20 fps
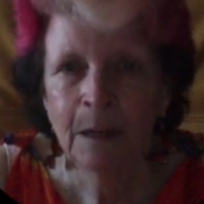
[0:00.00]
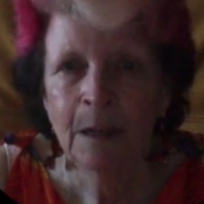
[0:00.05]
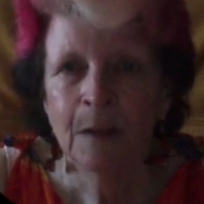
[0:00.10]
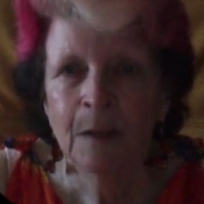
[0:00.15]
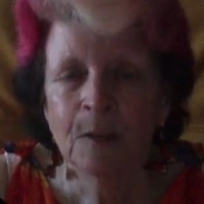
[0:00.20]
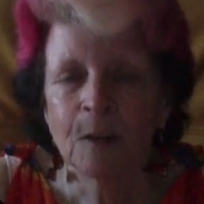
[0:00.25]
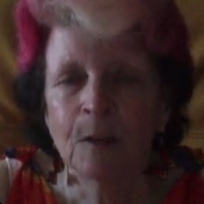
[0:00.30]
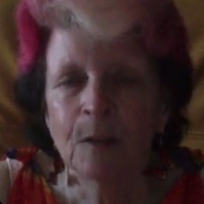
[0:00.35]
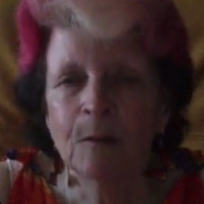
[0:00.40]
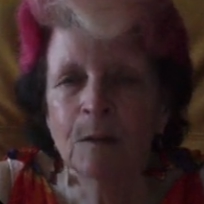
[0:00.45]

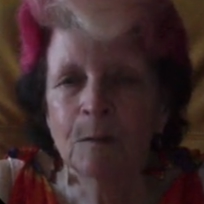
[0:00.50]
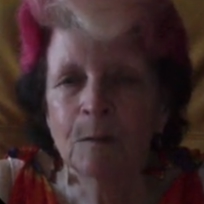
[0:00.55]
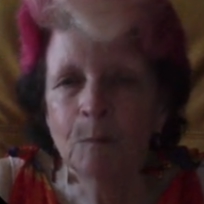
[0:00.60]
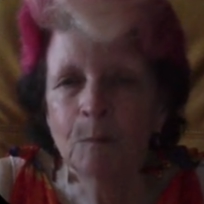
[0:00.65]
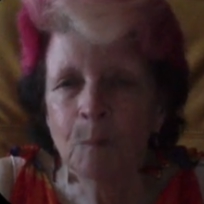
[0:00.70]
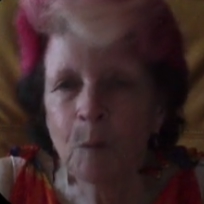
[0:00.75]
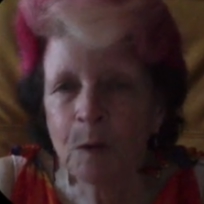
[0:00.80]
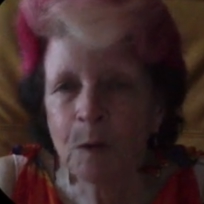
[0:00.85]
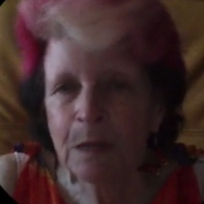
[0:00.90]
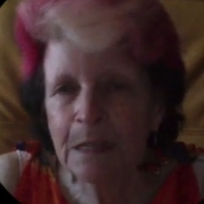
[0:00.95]
So
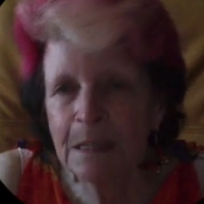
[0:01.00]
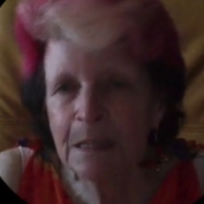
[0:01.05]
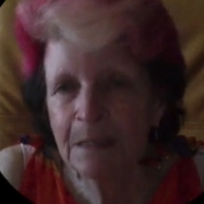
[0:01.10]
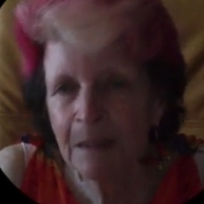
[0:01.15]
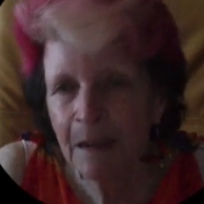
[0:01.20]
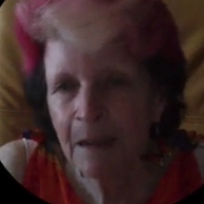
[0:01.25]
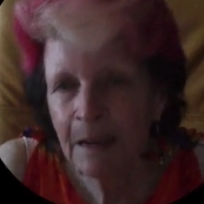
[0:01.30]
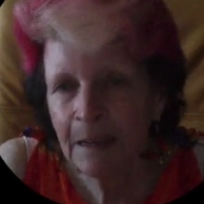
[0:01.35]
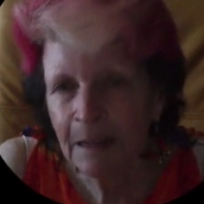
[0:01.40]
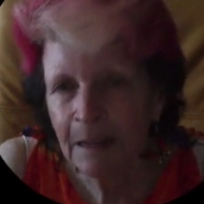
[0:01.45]
what it's
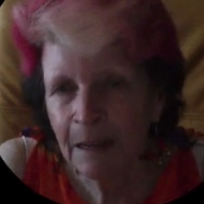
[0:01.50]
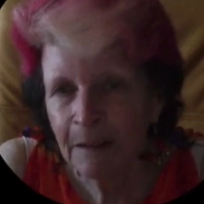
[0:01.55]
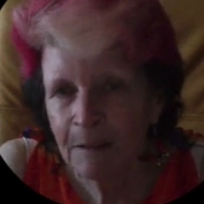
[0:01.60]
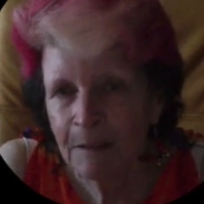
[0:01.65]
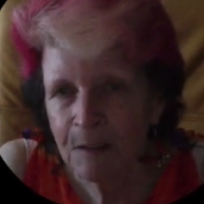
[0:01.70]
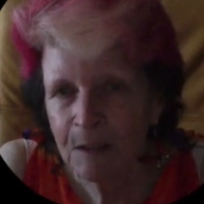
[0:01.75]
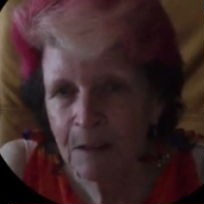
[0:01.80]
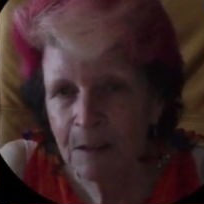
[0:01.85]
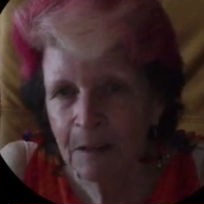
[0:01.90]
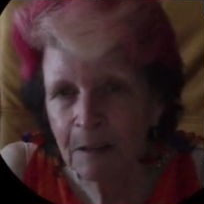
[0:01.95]
saying there is
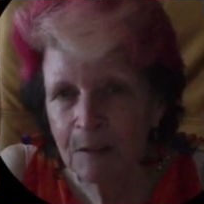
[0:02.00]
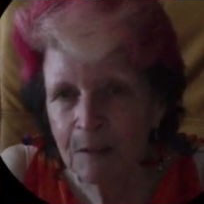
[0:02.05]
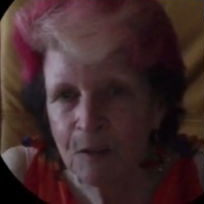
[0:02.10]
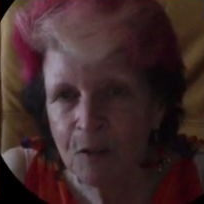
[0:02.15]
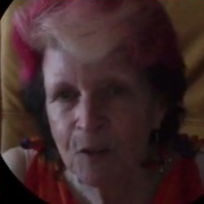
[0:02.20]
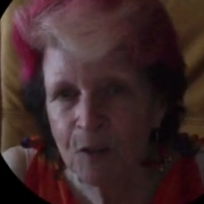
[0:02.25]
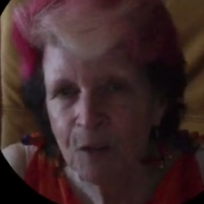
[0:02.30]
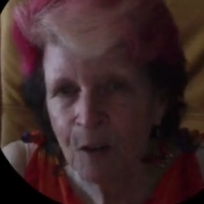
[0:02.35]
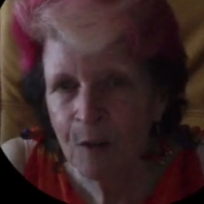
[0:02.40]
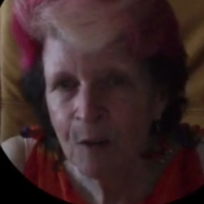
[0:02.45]
that there are
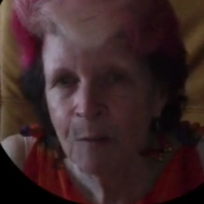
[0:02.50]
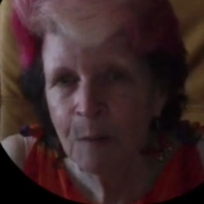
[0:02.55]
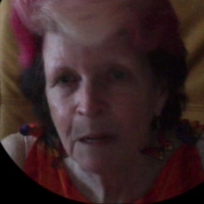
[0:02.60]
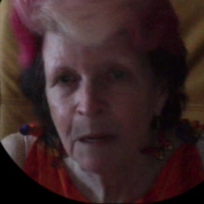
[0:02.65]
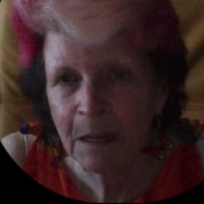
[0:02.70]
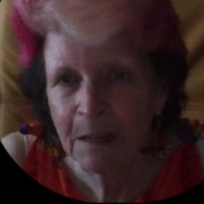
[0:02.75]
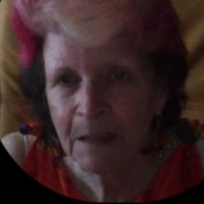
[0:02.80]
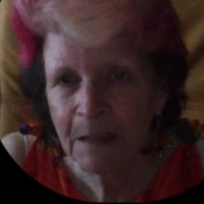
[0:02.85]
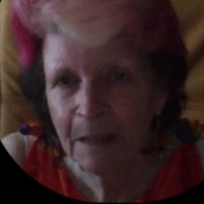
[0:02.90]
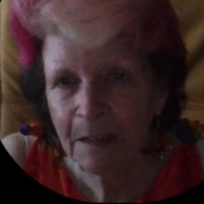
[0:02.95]
so many
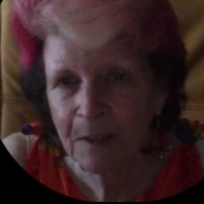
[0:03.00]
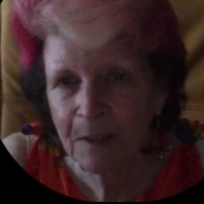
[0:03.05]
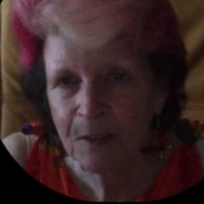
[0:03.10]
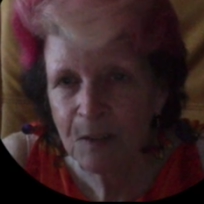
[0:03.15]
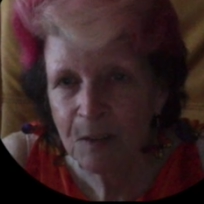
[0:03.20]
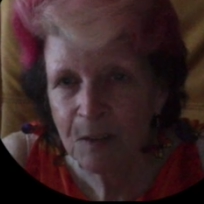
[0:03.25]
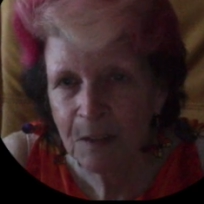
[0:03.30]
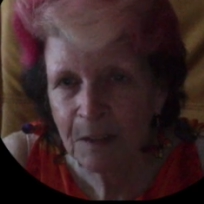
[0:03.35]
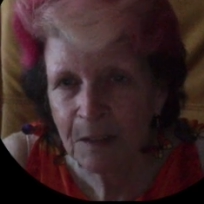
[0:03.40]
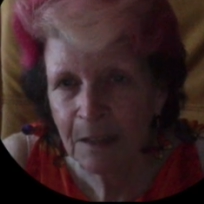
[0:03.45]

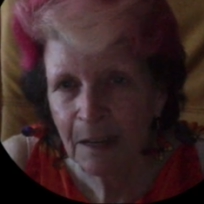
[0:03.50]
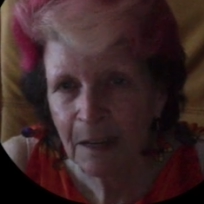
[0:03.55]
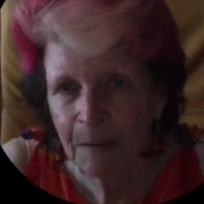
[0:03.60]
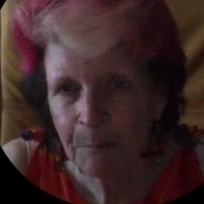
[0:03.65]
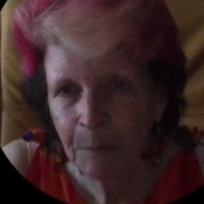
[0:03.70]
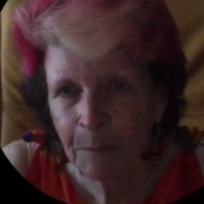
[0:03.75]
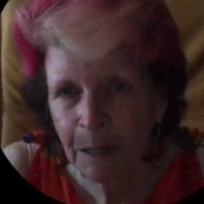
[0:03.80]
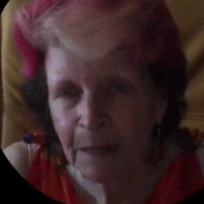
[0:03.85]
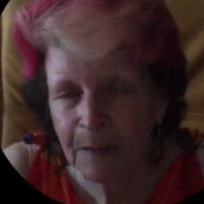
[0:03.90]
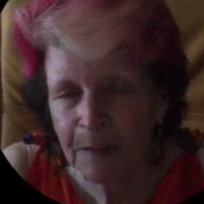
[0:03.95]
textures in that
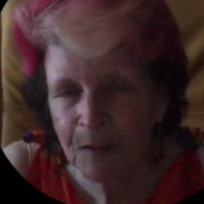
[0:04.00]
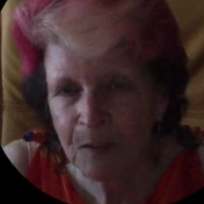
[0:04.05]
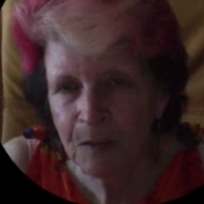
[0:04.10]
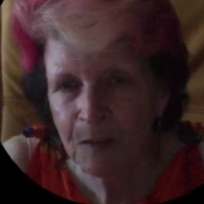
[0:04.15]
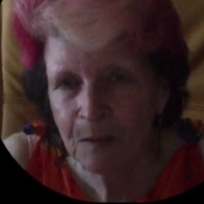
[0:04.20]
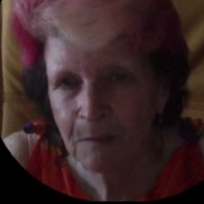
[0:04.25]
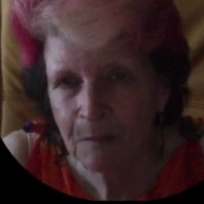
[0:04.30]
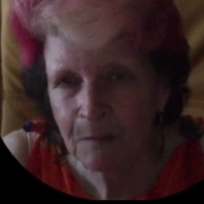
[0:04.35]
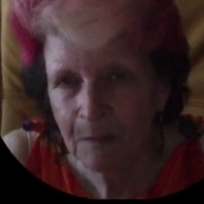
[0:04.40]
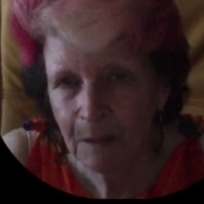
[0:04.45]
base
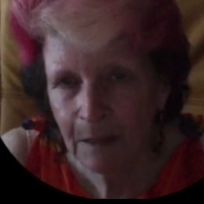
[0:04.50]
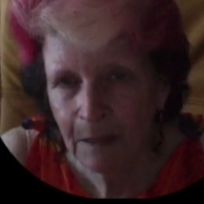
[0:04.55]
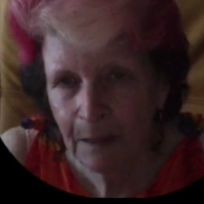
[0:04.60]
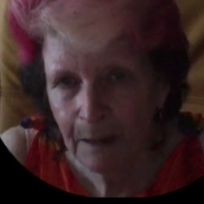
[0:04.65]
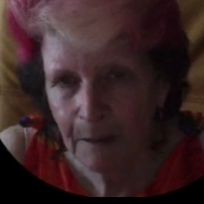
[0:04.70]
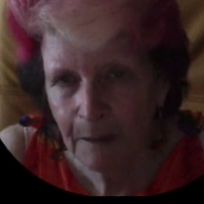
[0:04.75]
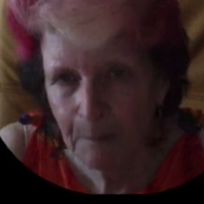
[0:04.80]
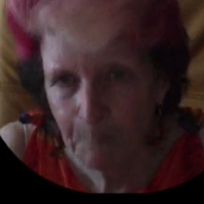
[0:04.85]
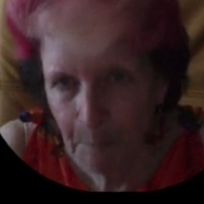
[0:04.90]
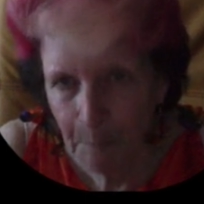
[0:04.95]

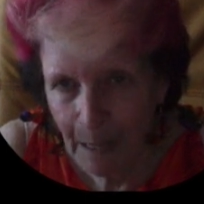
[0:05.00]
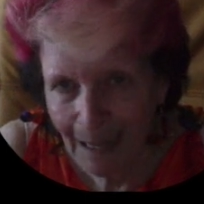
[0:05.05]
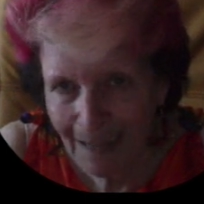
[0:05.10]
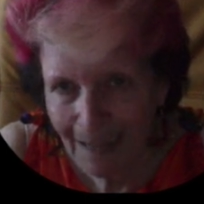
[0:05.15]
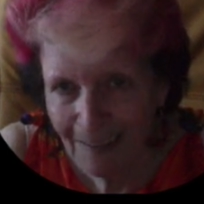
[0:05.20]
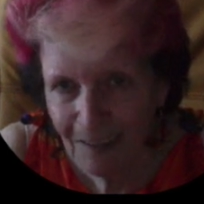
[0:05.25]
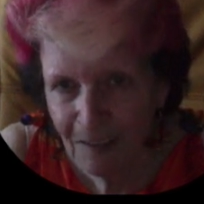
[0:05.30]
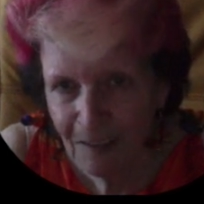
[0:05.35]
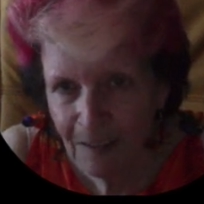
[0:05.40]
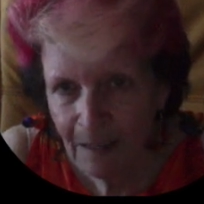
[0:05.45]

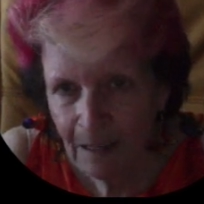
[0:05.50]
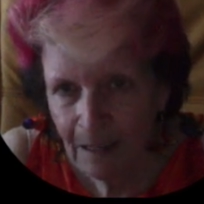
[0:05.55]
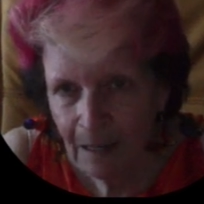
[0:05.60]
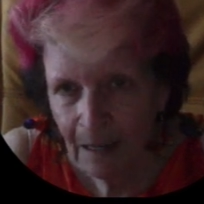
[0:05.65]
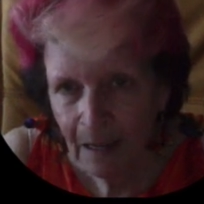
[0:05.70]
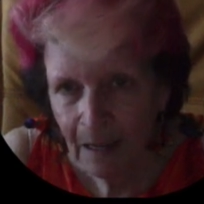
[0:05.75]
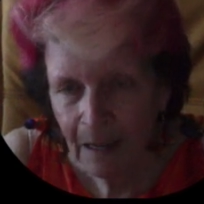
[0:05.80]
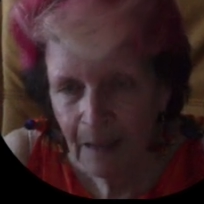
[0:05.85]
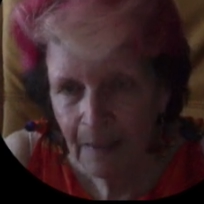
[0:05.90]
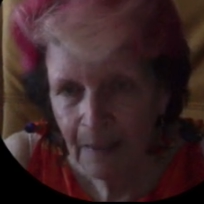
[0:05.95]
mass
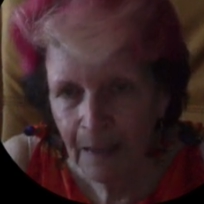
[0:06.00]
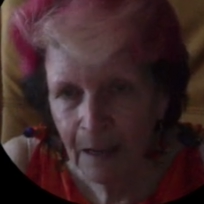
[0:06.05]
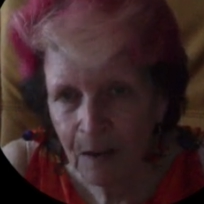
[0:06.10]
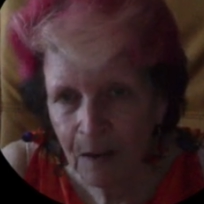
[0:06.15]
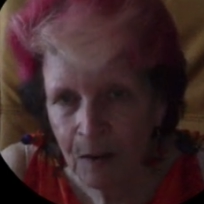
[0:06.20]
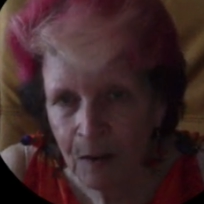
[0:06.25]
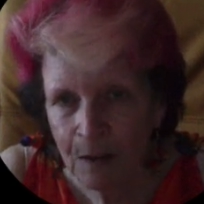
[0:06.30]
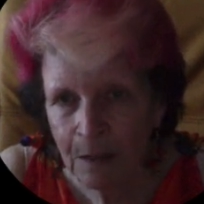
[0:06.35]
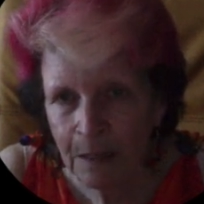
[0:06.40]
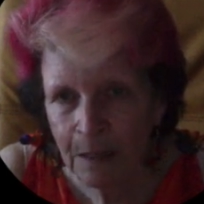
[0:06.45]
that I
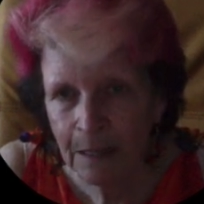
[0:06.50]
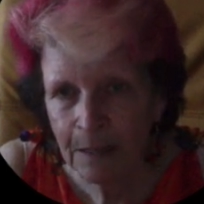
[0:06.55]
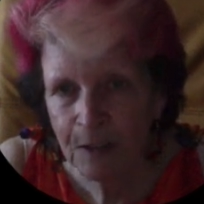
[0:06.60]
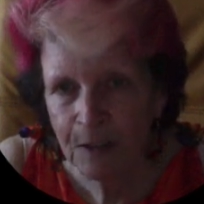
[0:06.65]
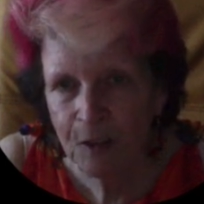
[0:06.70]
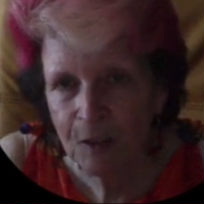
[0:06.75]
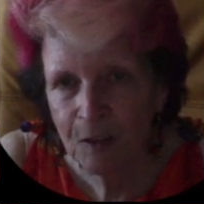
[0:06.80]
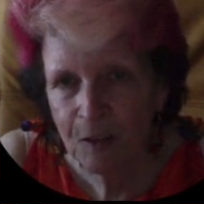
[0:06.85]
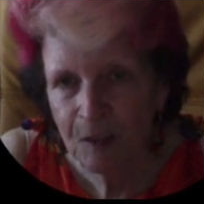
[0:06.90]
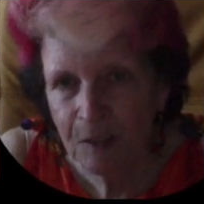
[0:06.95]
need to
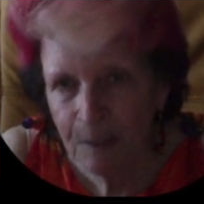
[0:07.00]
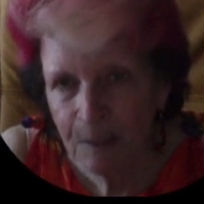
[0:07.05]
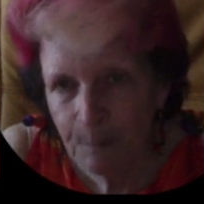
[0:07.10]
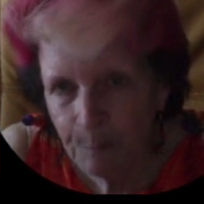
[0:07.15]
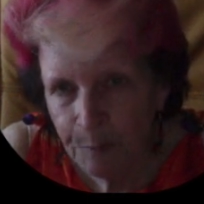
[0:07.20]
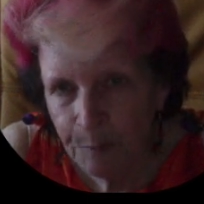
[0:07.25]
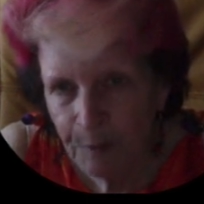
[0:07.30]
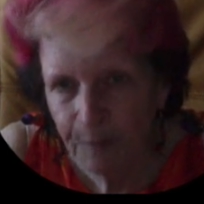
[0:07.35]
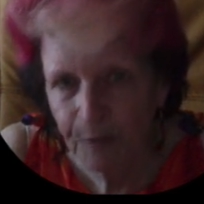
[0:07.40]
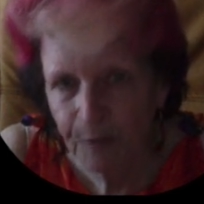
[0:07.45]

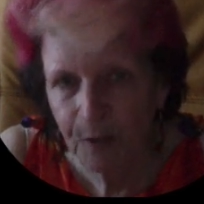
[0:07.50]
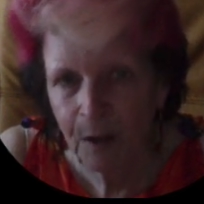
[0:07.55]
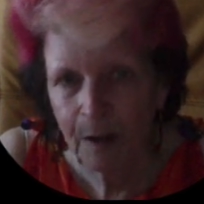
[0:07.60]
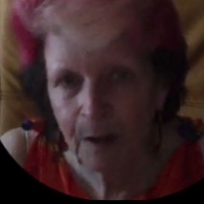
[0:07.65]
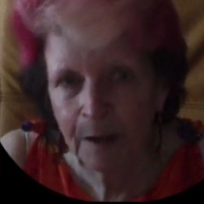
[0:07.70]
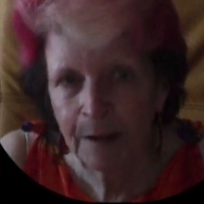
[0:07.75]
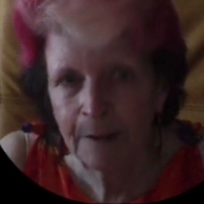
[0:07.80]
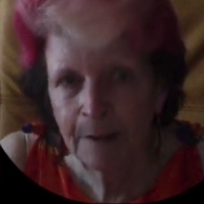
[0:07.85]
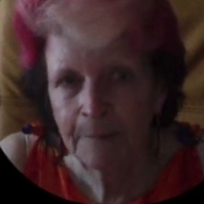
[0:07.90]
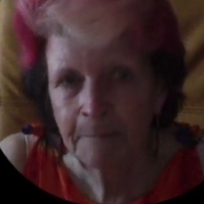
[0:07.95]
simplify it